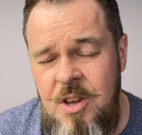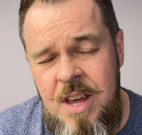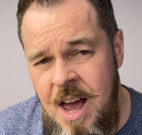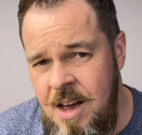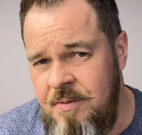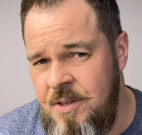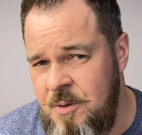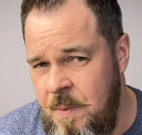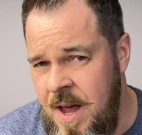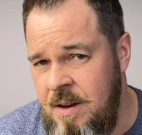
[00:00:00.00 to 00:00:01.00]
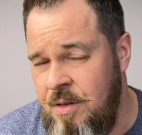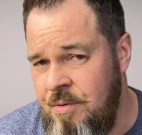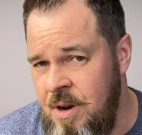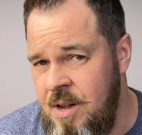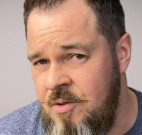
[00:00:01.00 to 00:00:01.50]
you have to spend
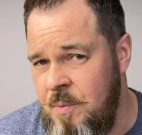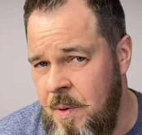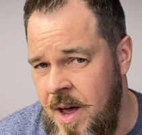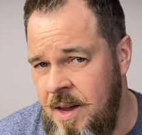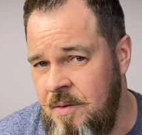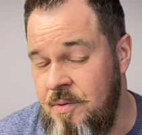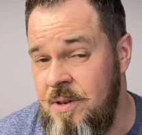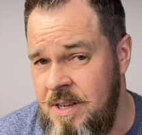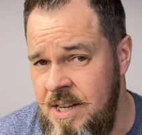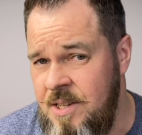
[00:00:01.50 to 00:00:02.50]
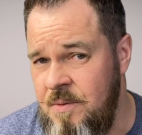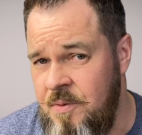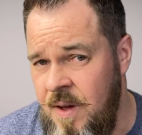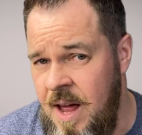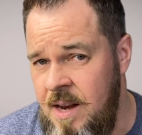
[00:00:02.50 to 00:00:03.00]
£300 for a decent
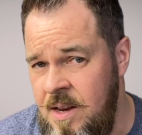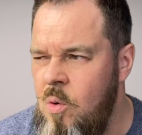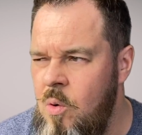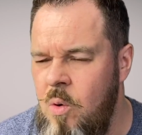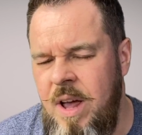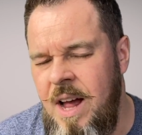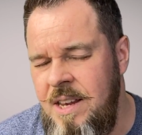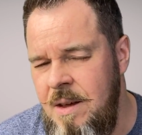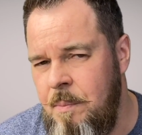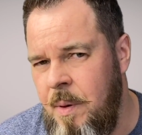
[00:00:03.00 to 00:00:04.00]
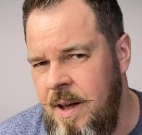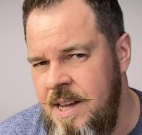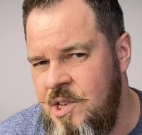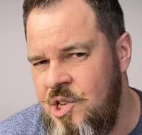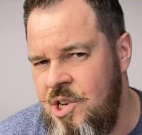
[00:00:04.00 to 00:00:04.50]
fan? Or can you buy
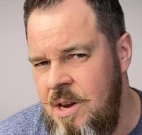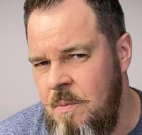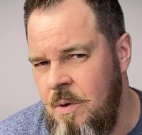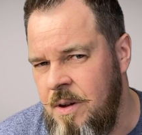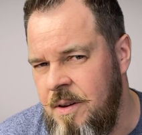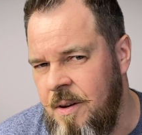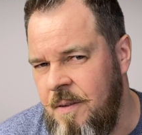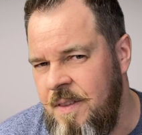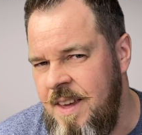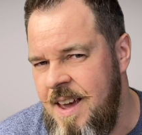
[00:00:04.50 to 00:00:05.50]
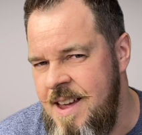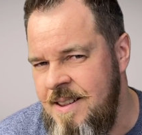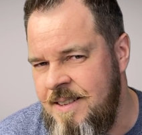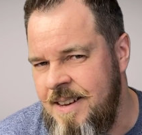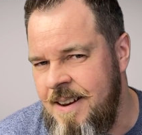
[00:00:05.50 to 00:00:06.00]
a cheap one on the
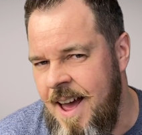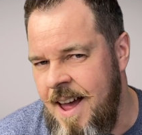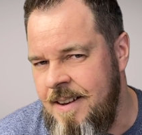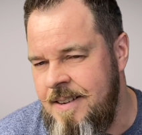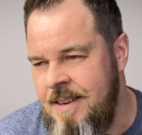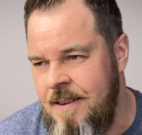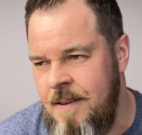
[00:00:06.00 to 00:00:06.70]
internet?